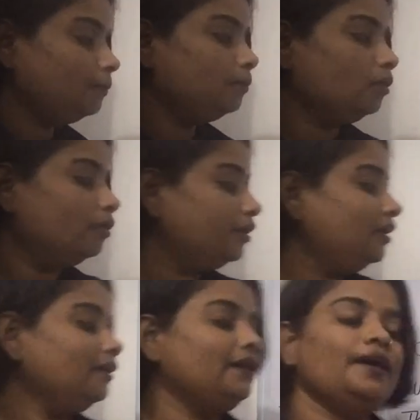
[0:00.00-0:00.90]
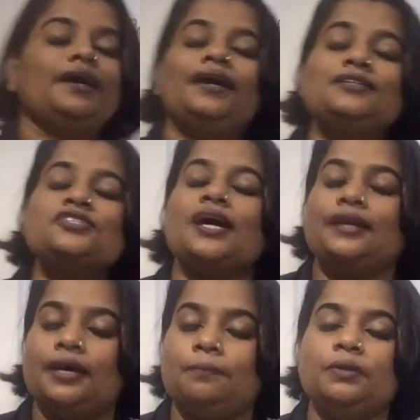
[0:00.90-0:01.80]
A boy and
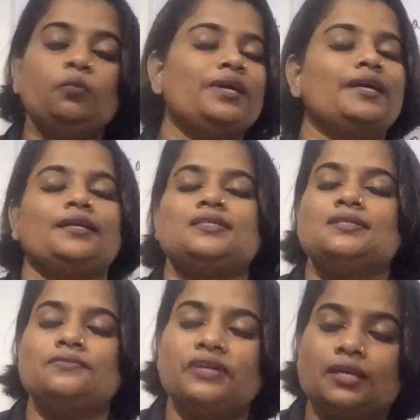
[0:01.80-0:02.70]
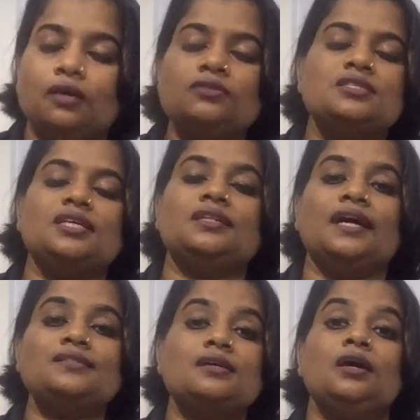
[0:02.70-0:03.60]
an apple. We cannot say
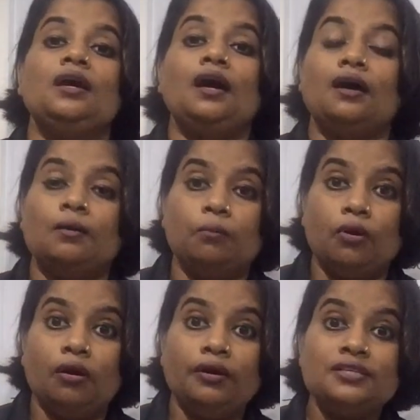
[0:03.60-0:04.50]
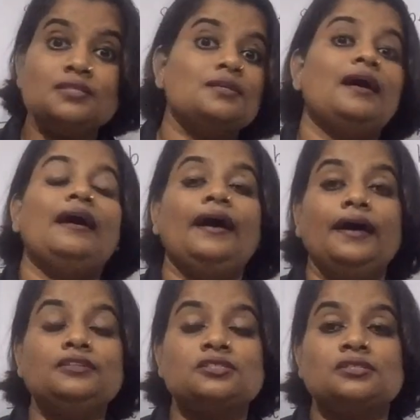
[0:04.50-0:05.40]
that a boys
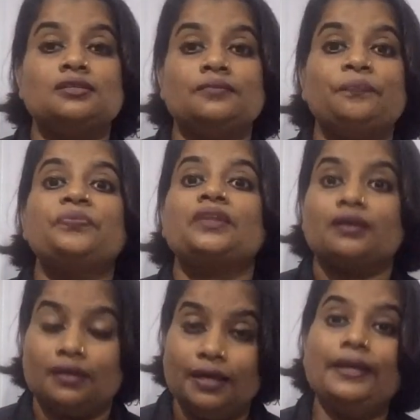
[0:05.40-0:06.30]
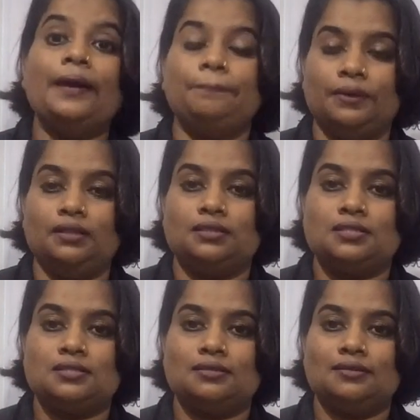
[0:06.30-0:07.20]
and an
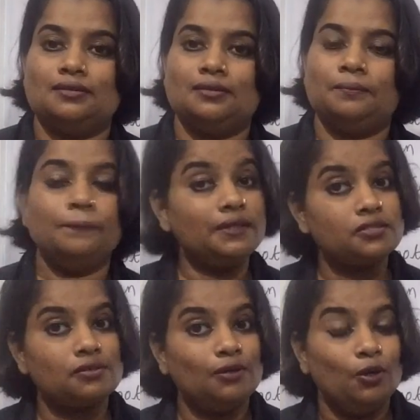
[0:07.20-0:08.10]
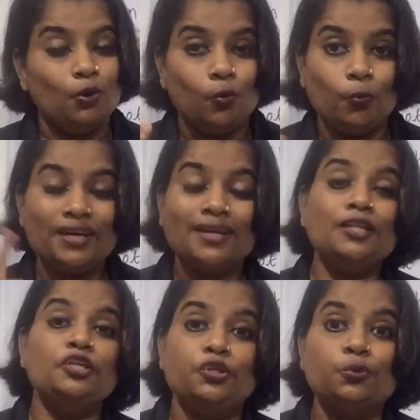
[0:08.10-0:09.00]
apples. But we
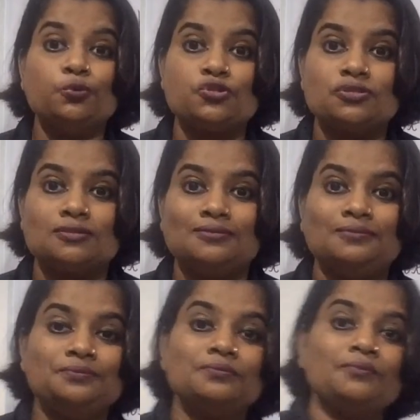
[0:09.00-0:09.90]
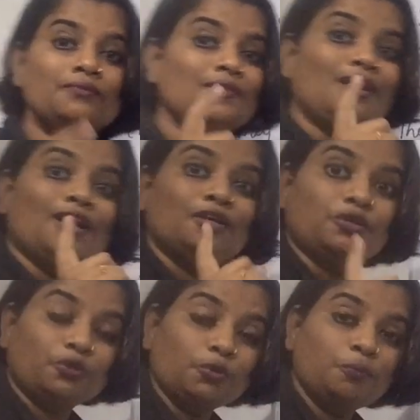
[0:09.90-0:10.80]
can use
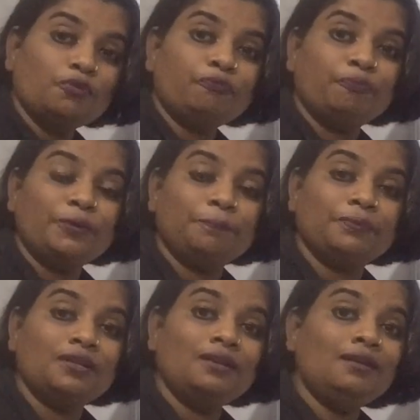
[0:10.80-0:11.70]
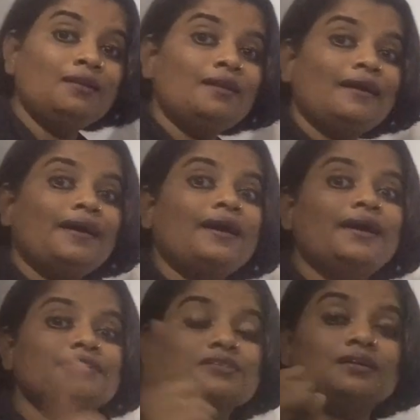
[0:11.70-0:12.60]
a group of people
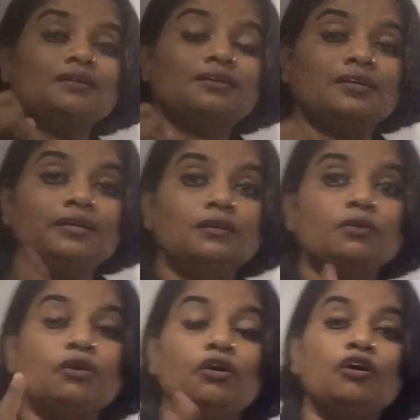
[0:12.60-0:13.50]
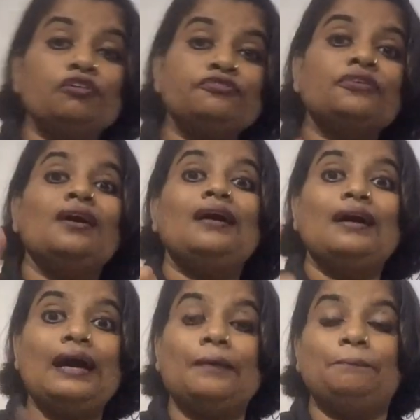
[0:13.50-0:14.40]
and a kilo of
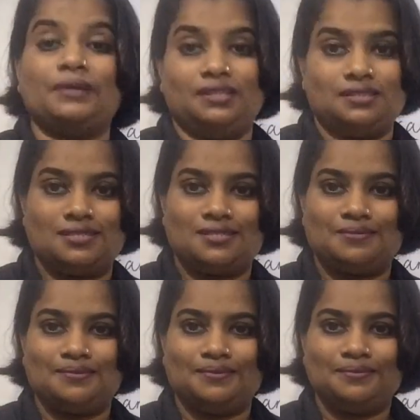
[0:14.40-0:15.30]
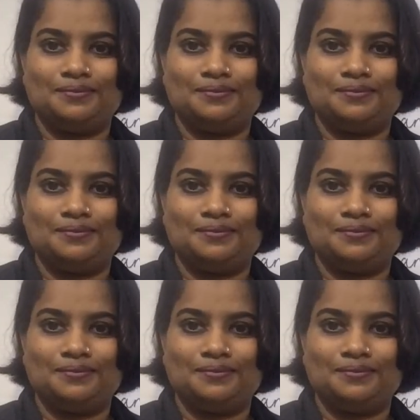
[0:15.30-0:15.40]
apples.